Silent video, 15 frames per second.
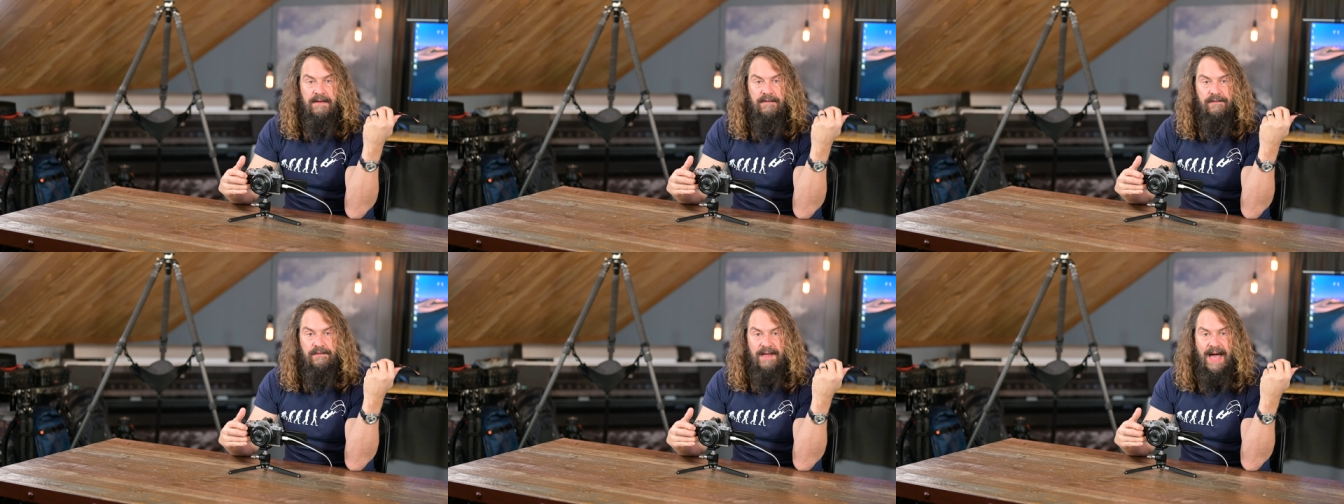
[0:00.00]

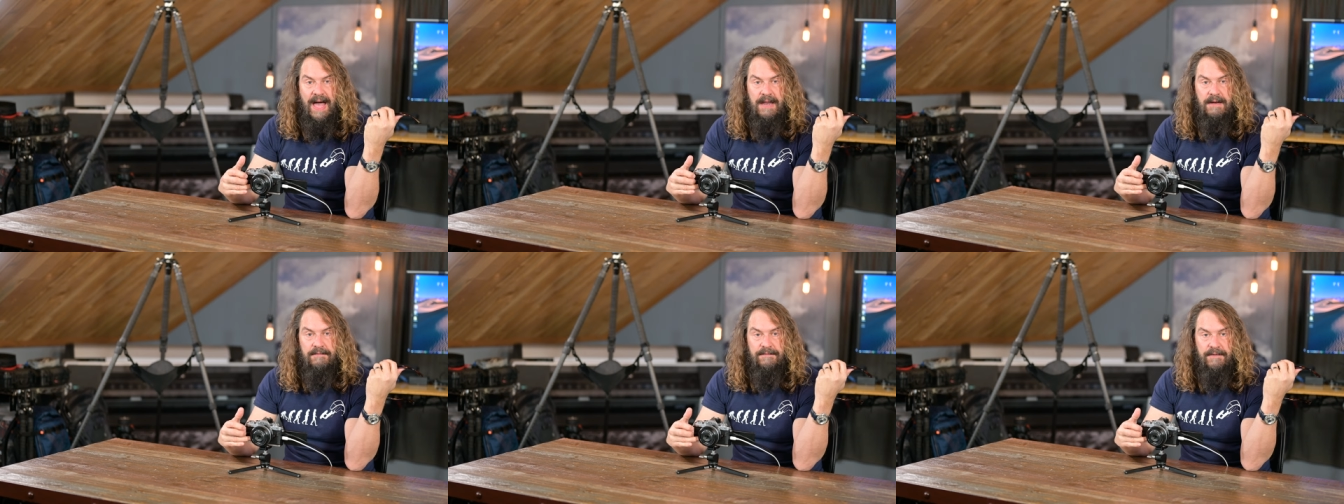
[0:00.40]
you
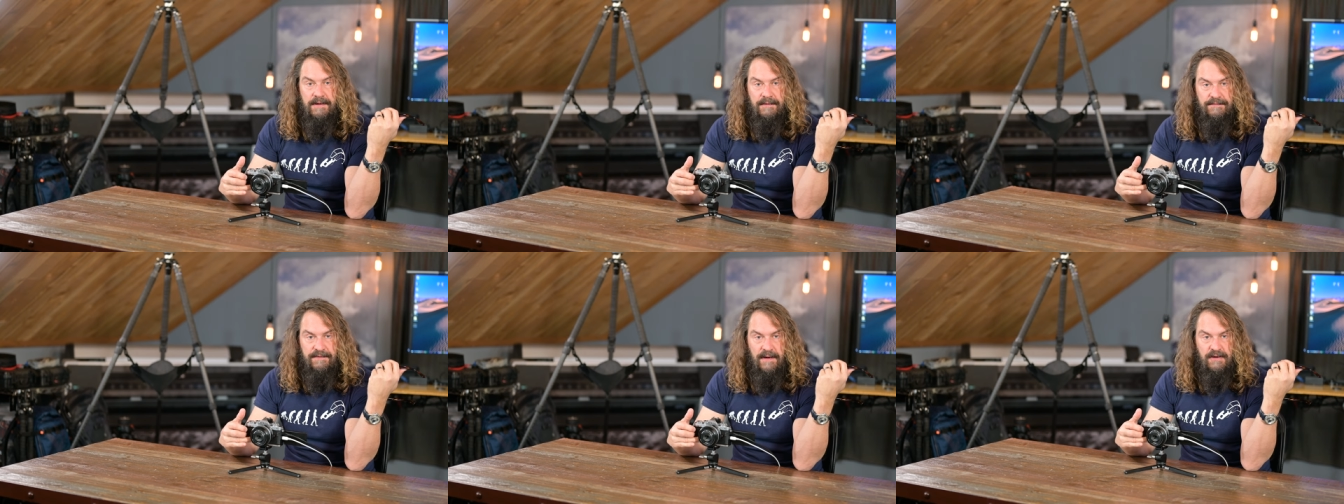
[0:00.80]
set for
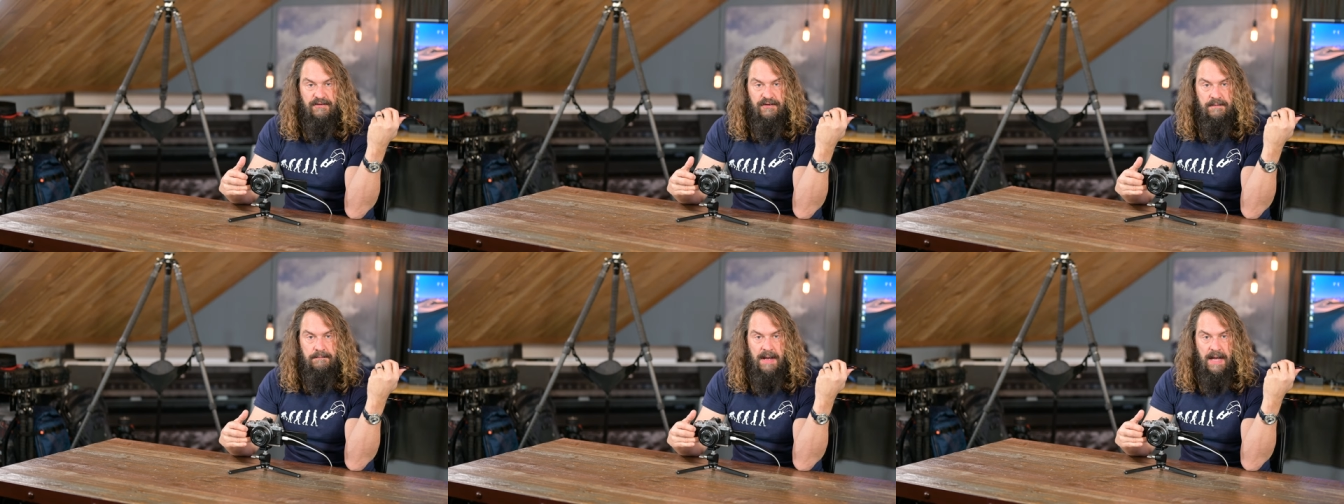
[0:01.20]
your
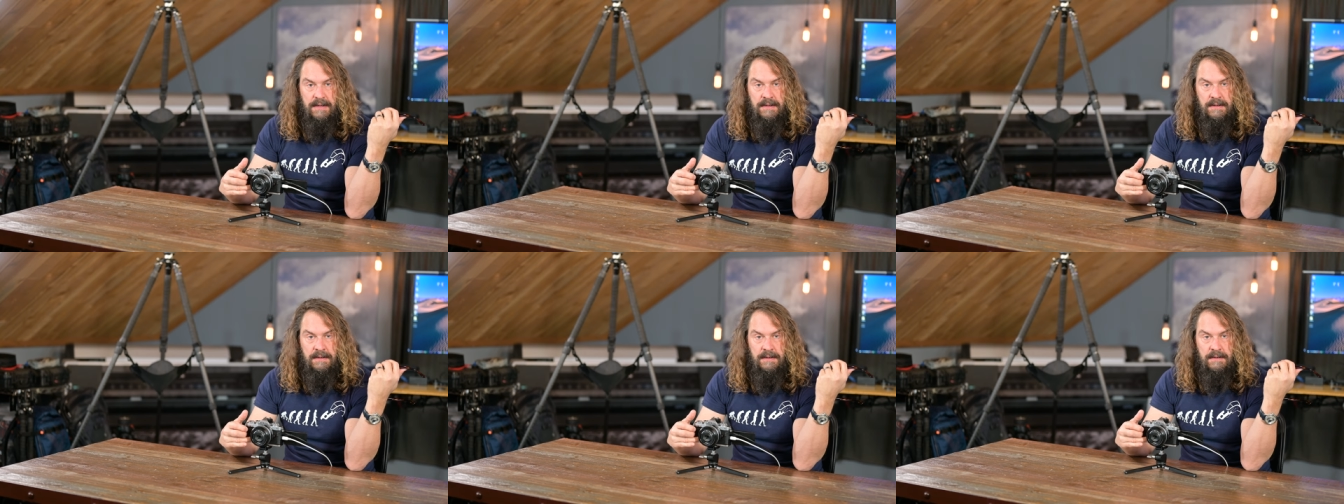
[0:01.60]
function
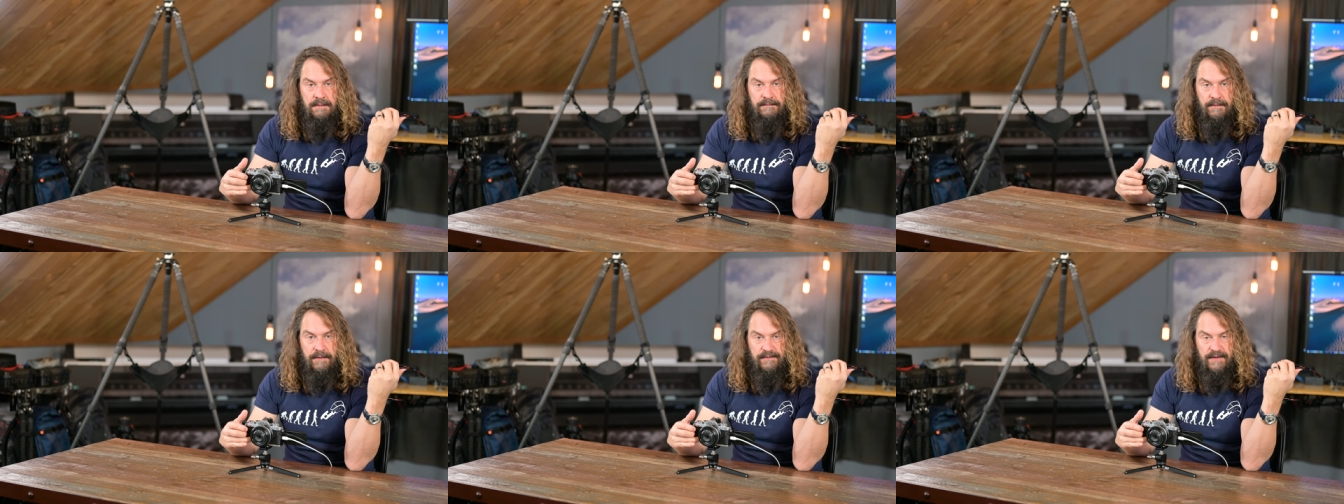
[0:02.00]
button
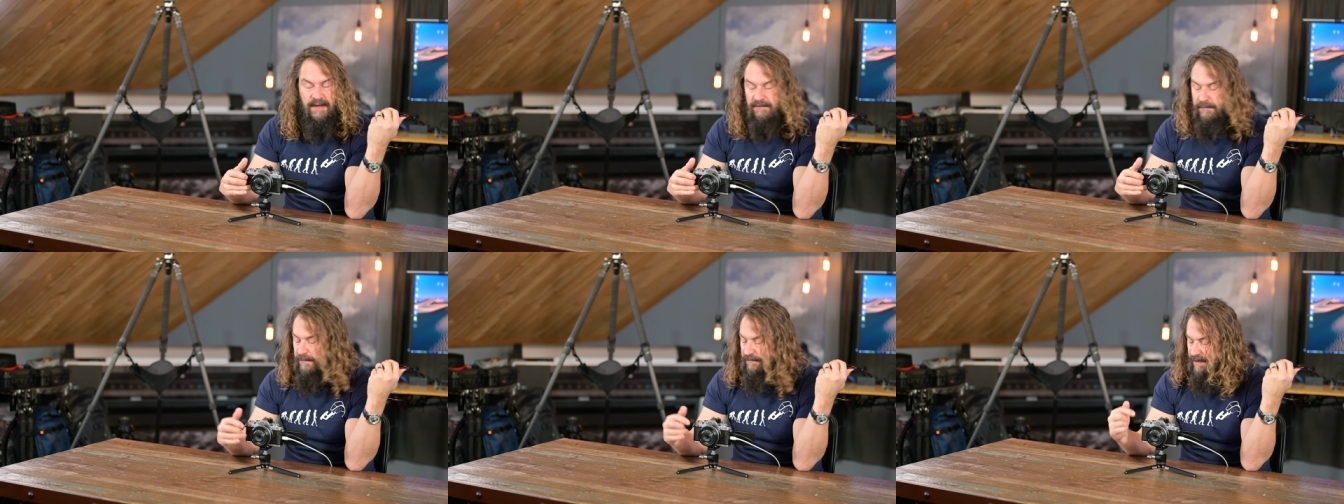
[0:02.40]
for its
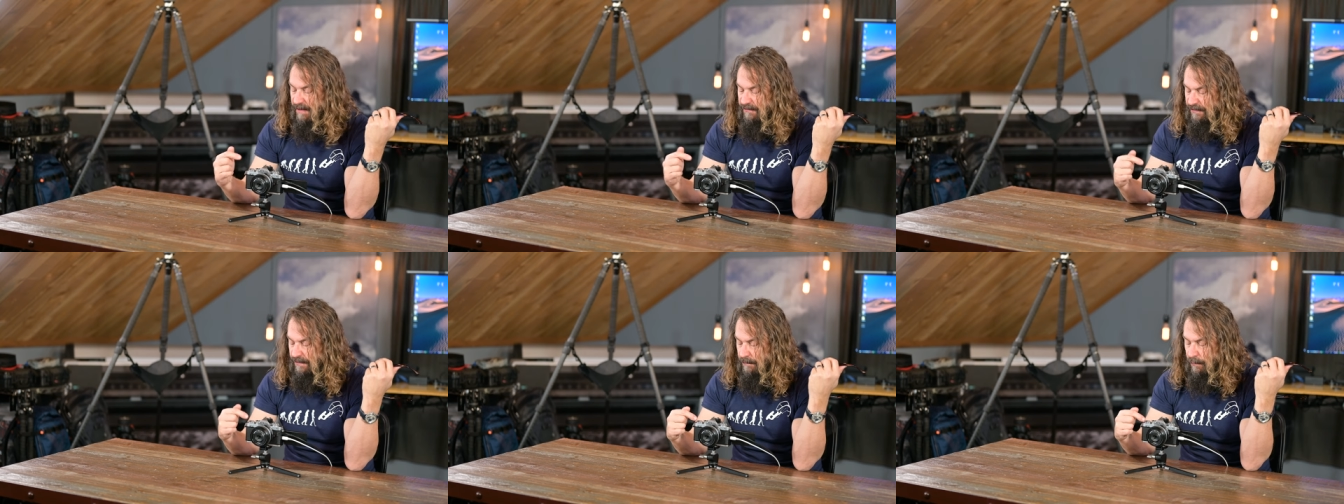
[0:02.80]

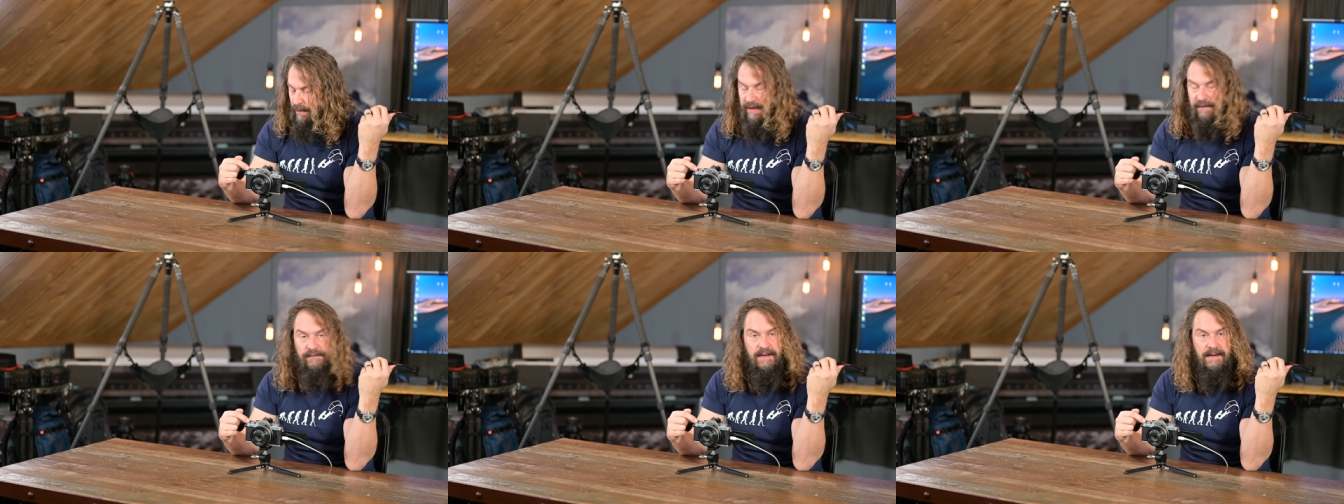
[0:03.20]
customization,
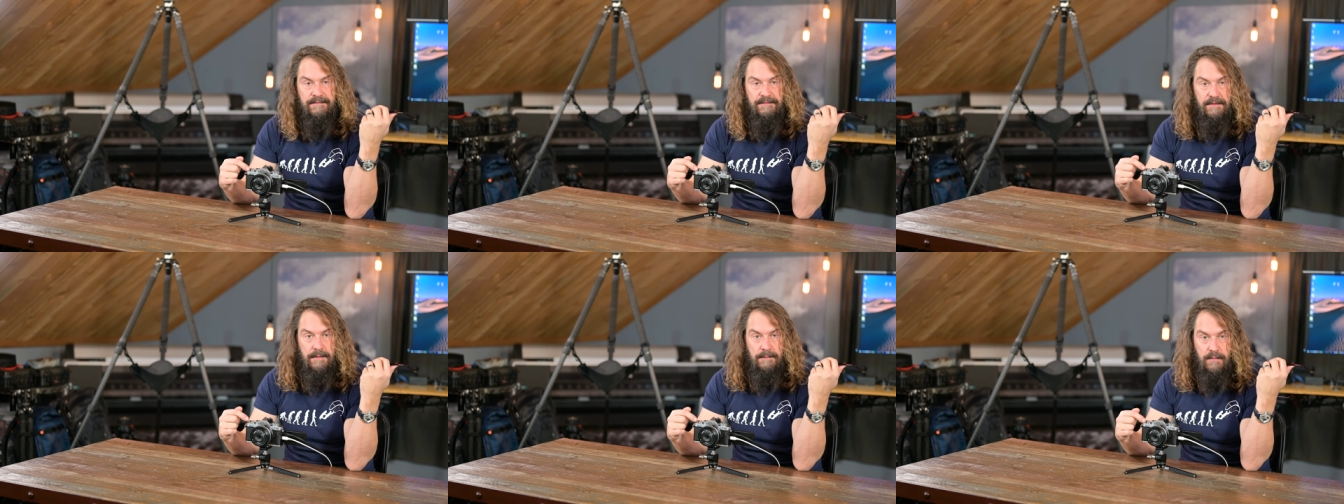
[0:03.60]
what you set
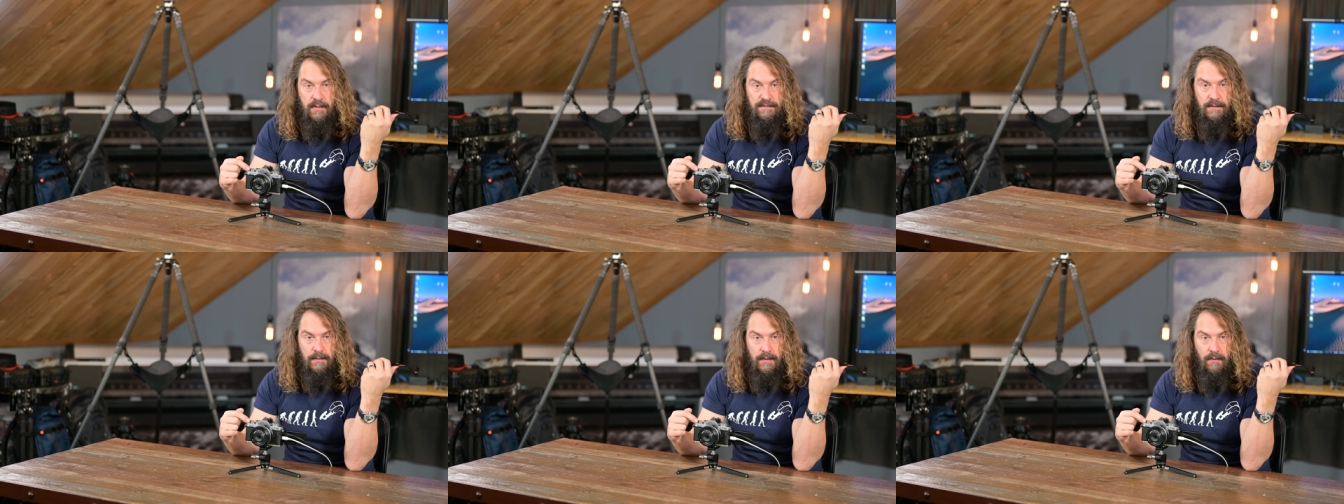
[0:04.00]
for the
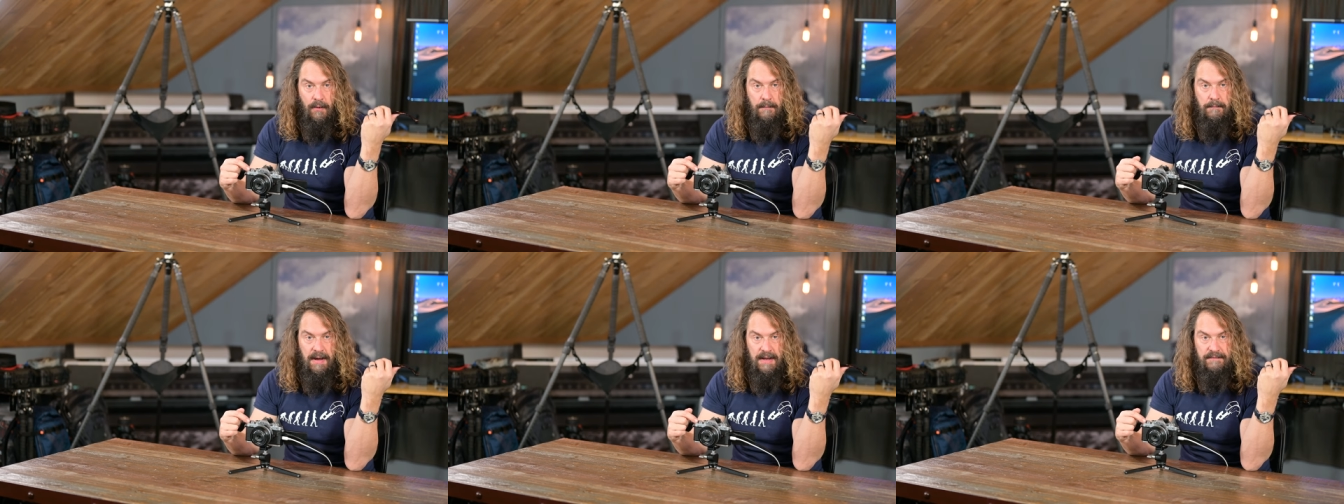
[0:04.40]
movie
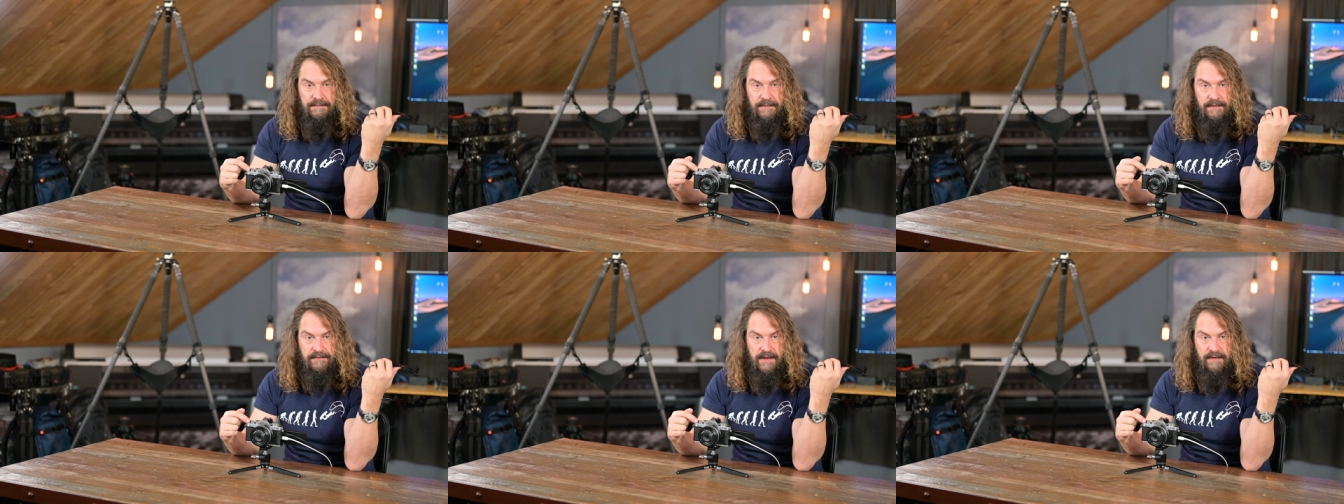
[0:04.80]
record button
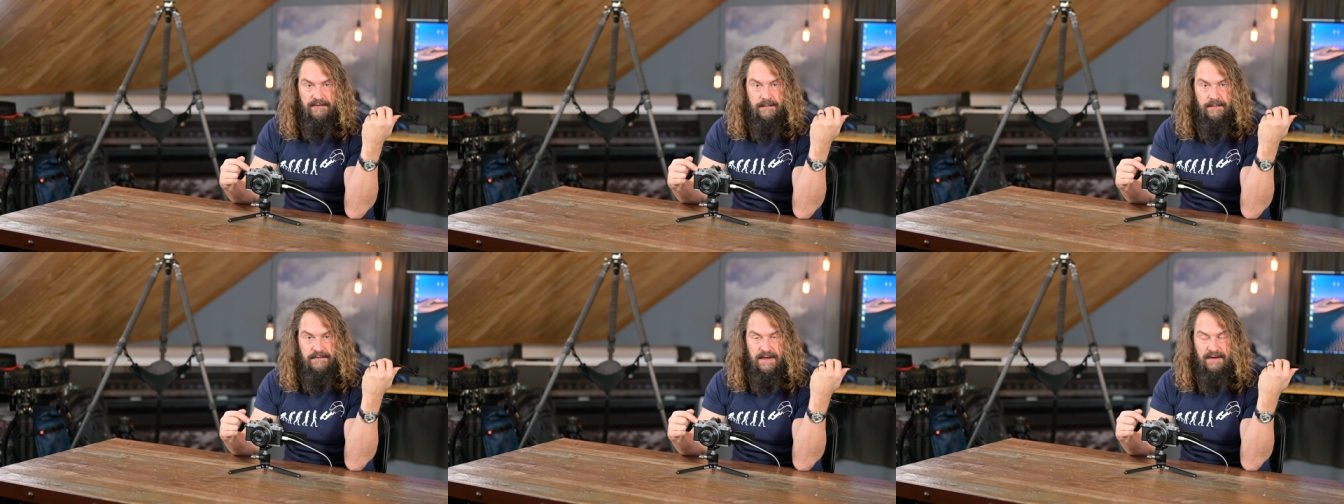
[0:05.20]
for its
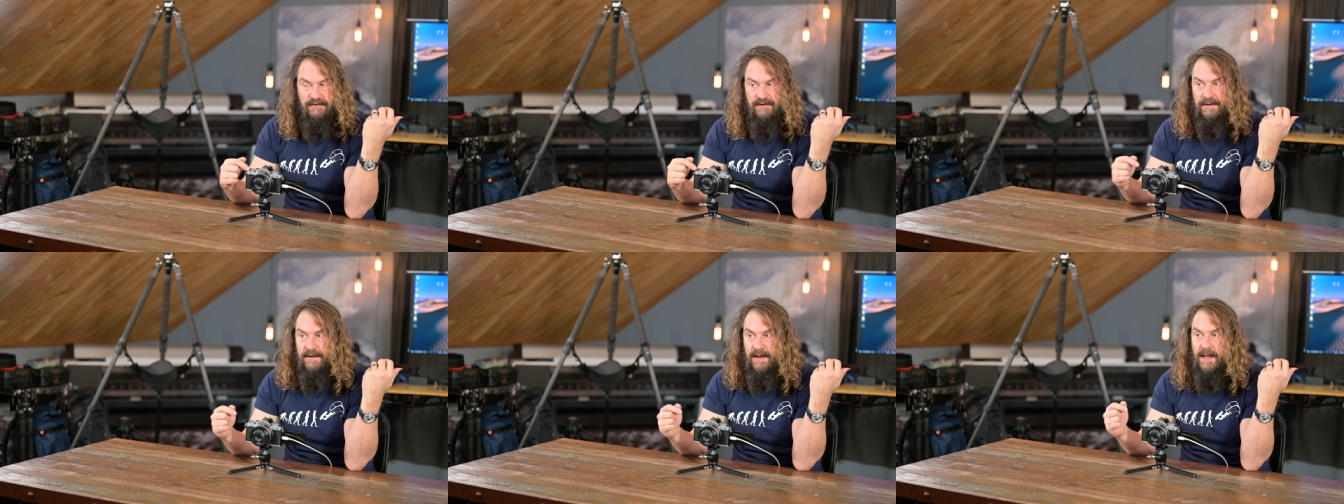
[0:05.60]

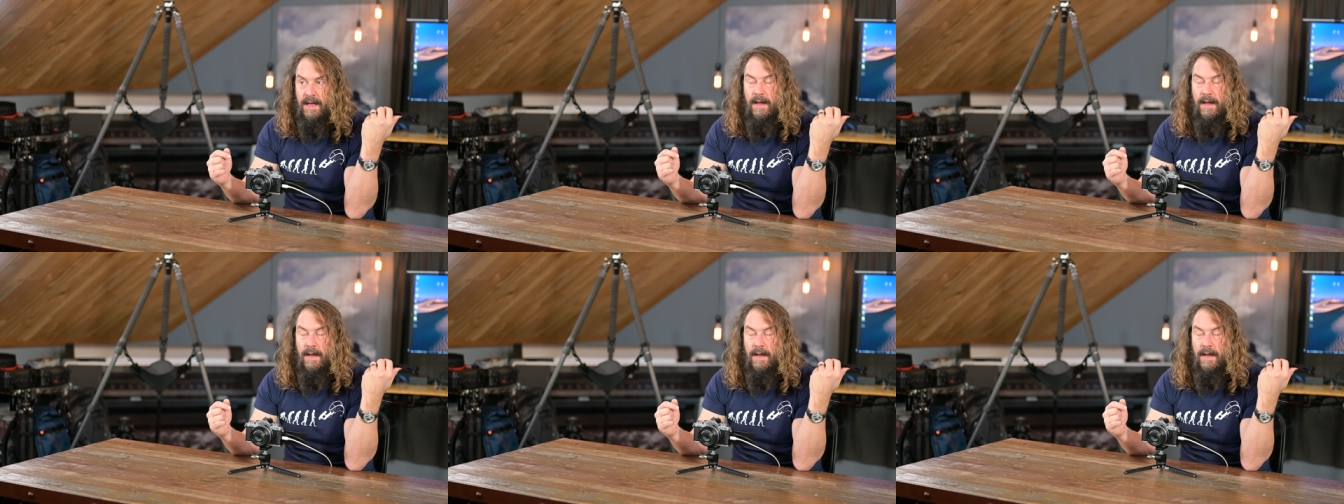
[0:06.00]
customization,